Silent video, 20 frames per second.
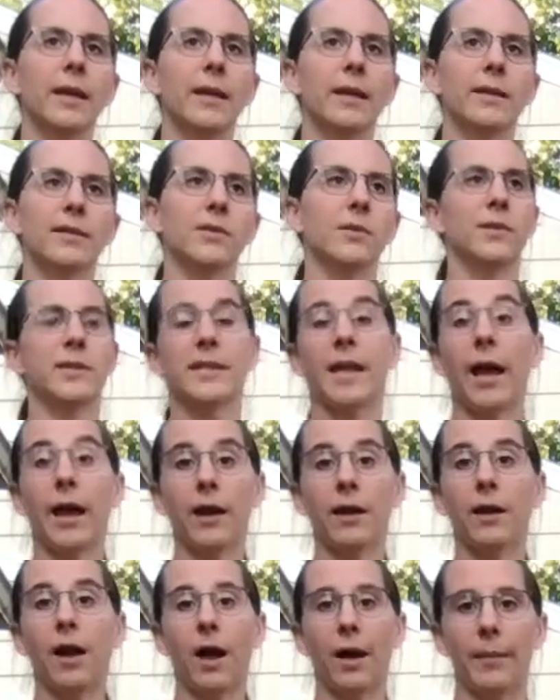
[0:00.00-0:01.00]
So it's not
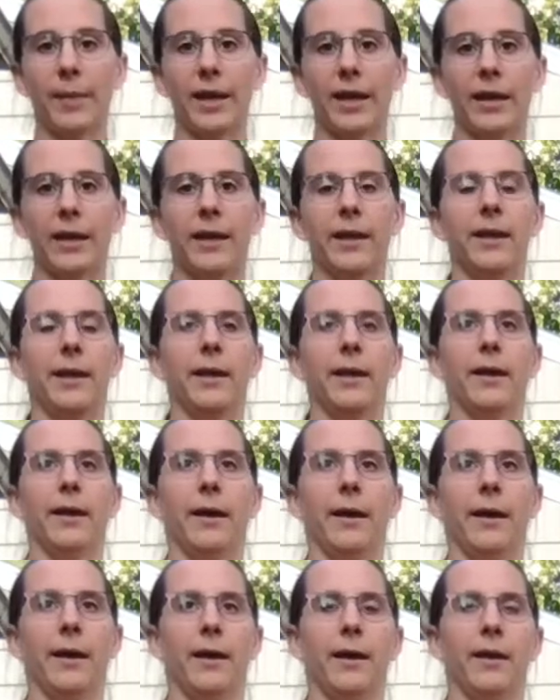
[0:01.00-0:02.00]
uncommon.
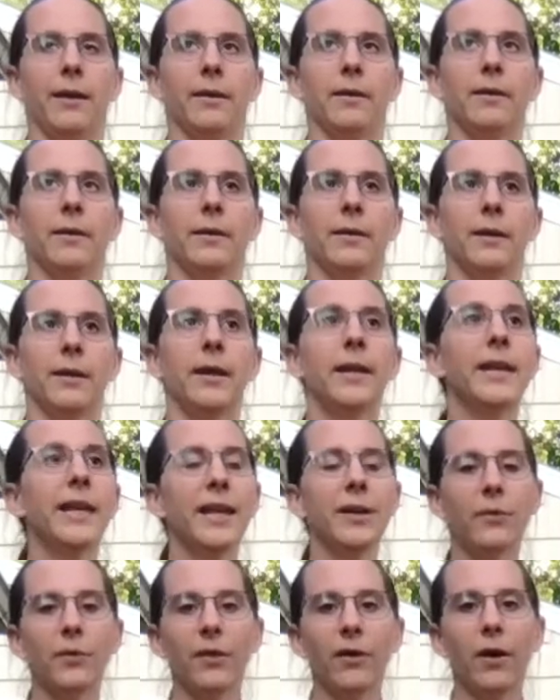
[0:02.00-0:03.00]

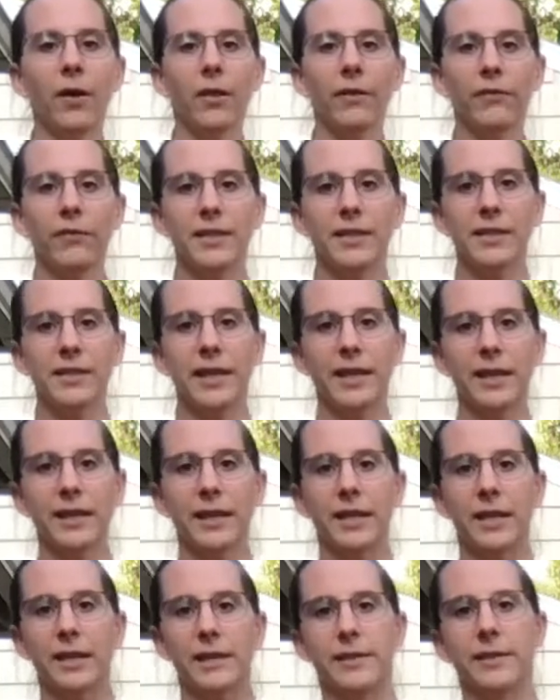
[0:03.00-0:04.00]
Again, with all of these
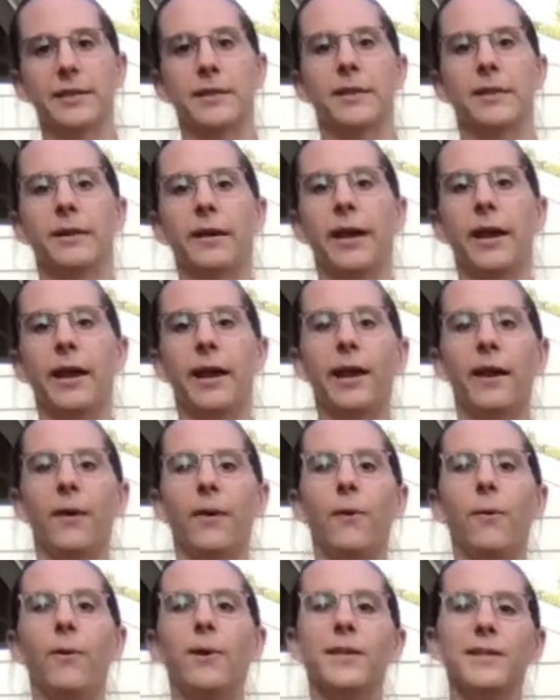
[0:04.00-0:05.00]
techniques, I
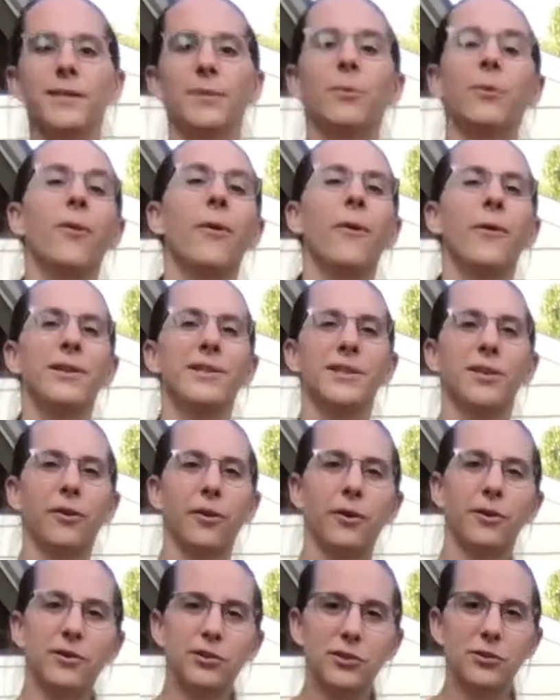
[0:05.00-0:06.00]
will always
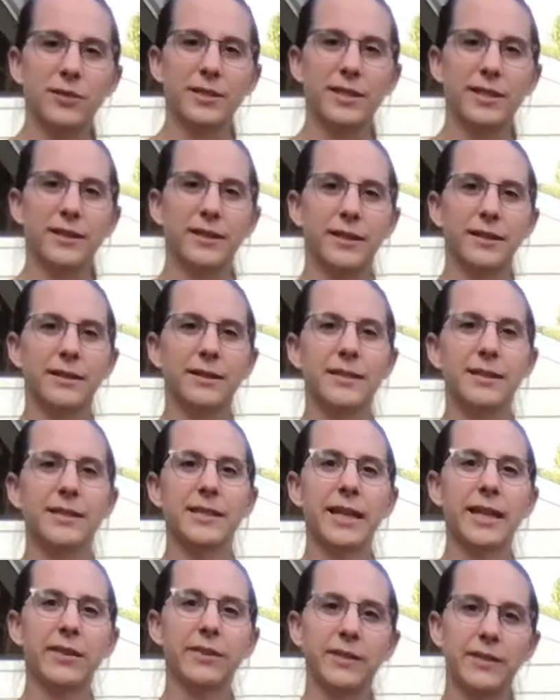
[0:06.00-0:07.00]
encourage you to
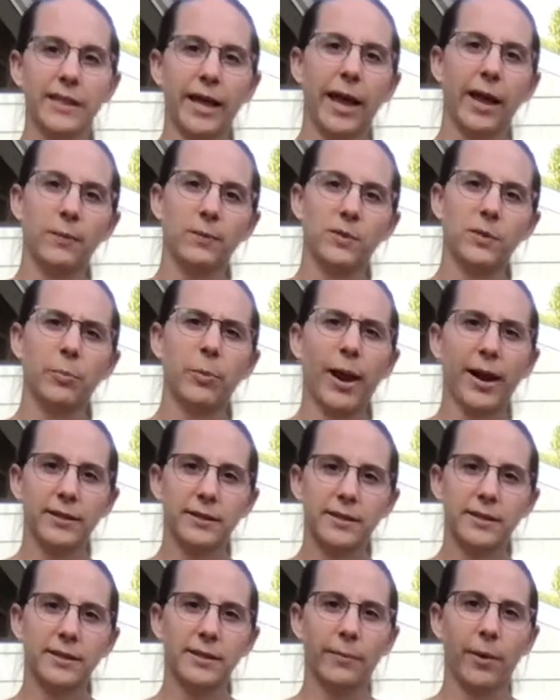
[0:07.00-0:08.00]
take the time to
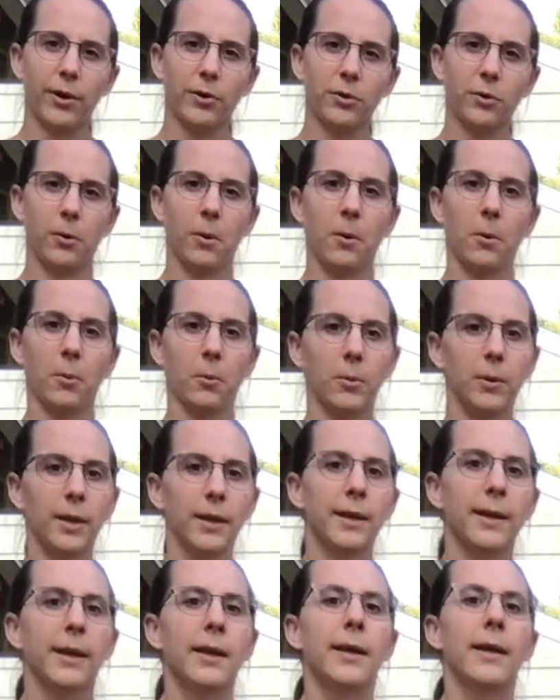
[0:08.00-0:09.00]
practice them on your own.
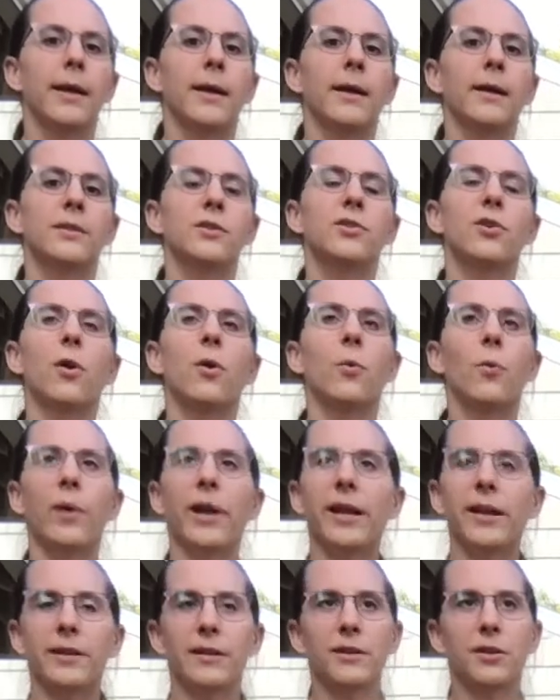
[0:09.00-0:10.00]
Don't
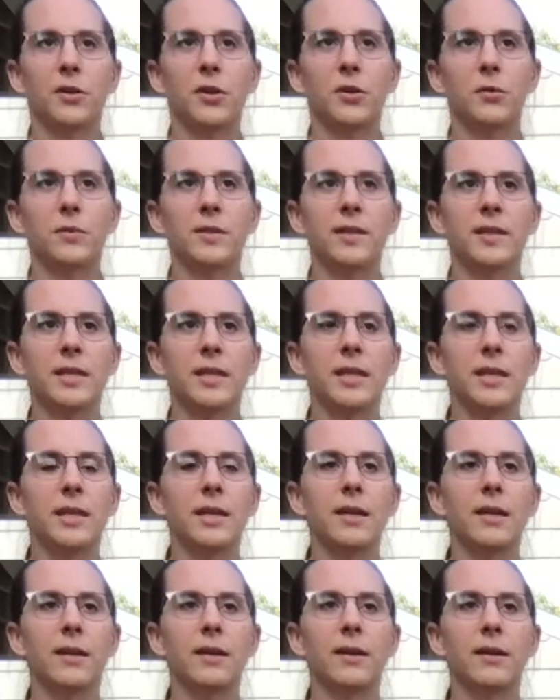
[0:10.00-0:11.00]
wait until you
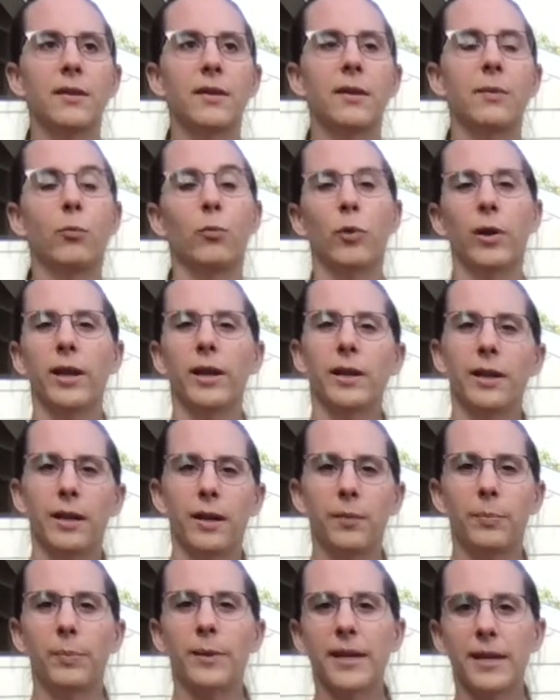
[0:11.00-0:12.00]
see them written in
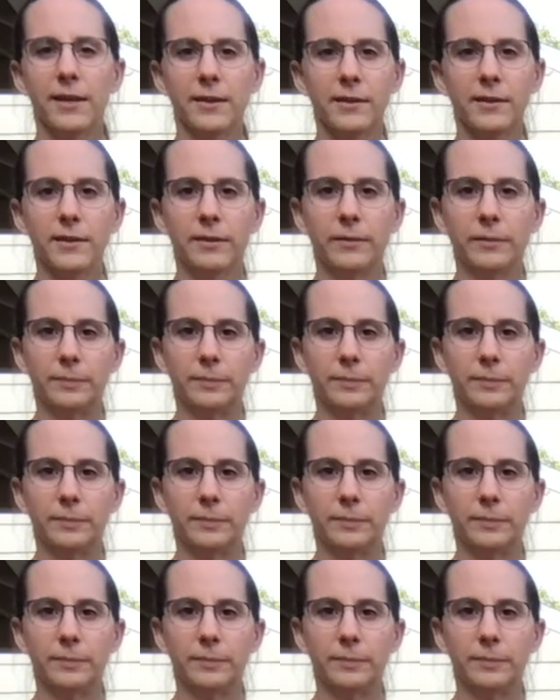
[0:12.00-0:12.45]
a piece.